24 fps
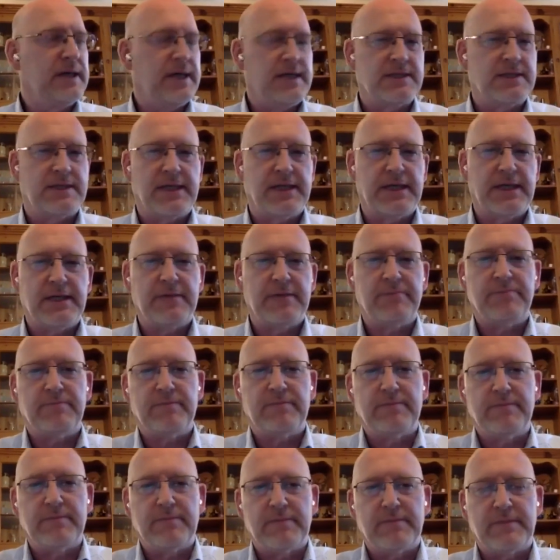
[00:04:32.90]
the
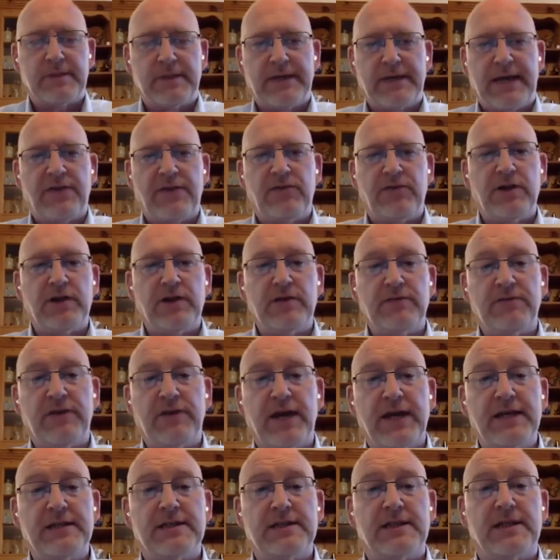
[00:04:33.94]
gathering of
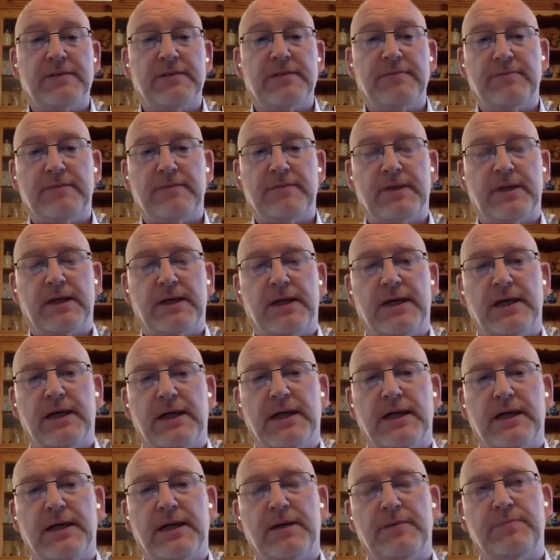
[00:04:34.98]
data.
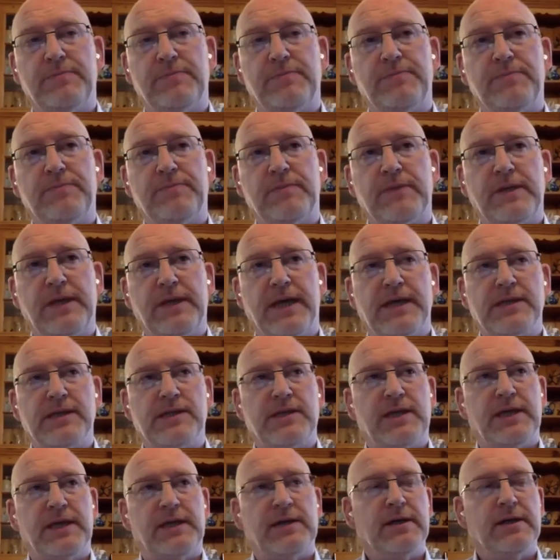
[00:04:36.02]
Yes,
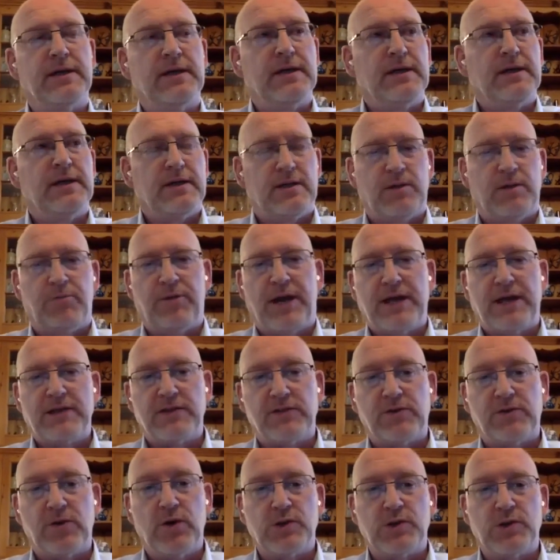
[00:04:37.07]
the brands
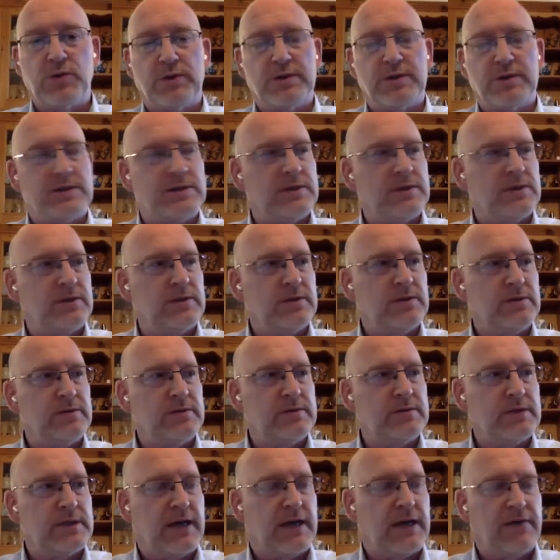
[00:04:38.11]
of course want to
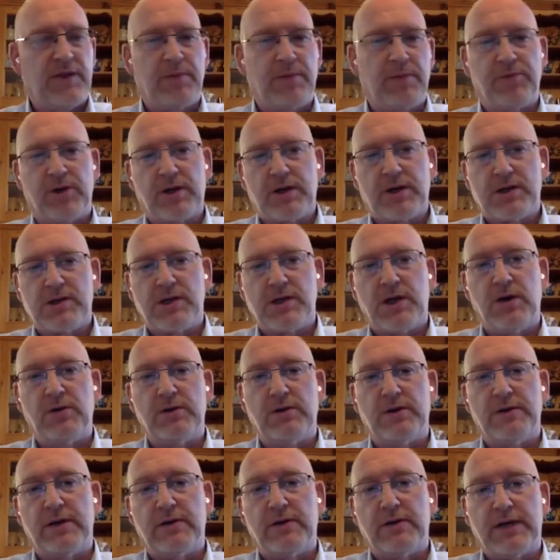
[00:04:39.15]
have their product sold,
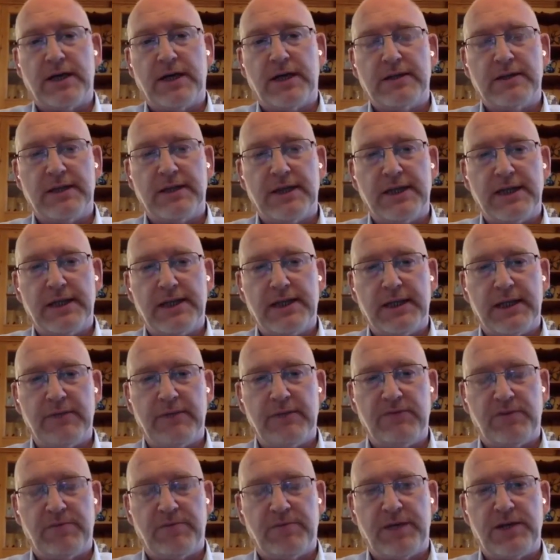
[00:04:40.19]
and they'll get the
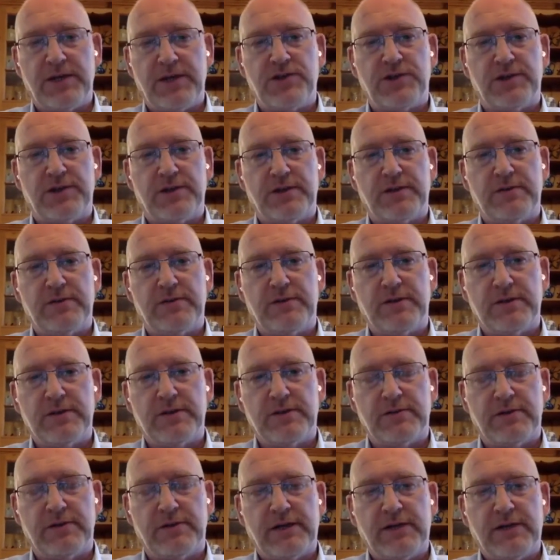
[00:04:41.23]
information
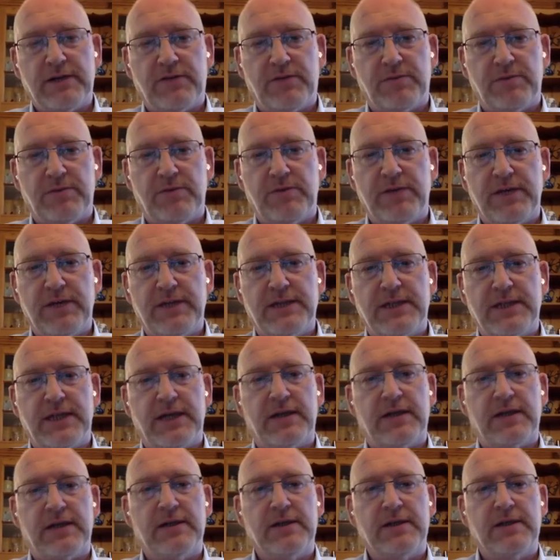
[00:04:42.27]
directly from the
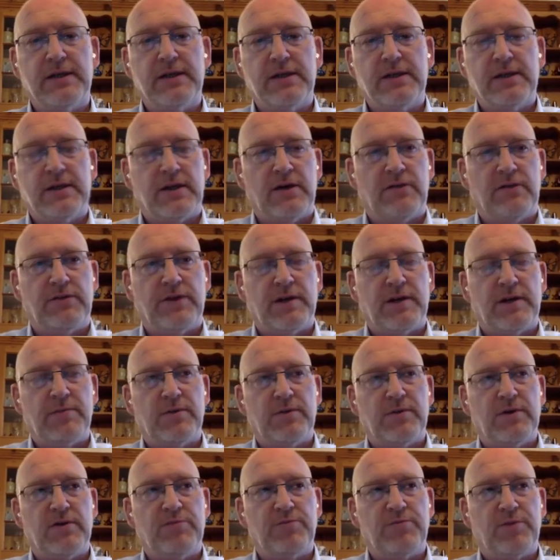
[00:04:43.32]
retailer of the
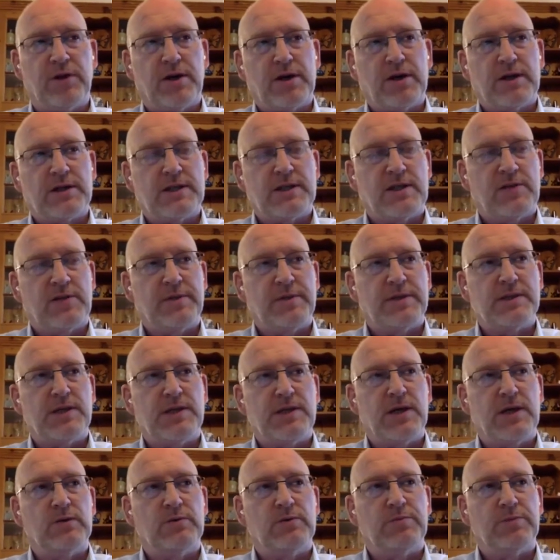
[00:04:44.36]
number of products that have been
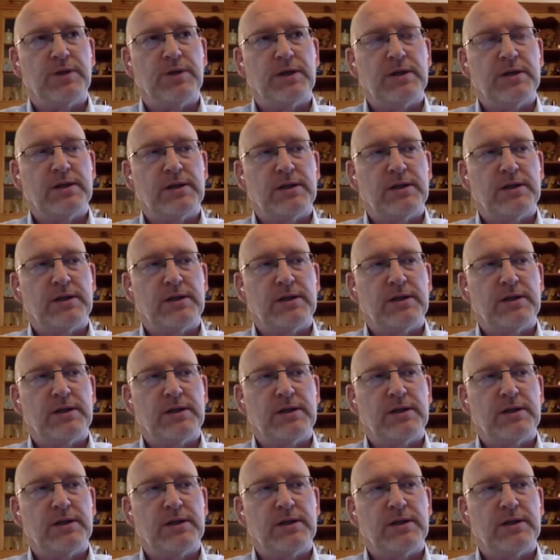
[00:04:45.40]
sold. But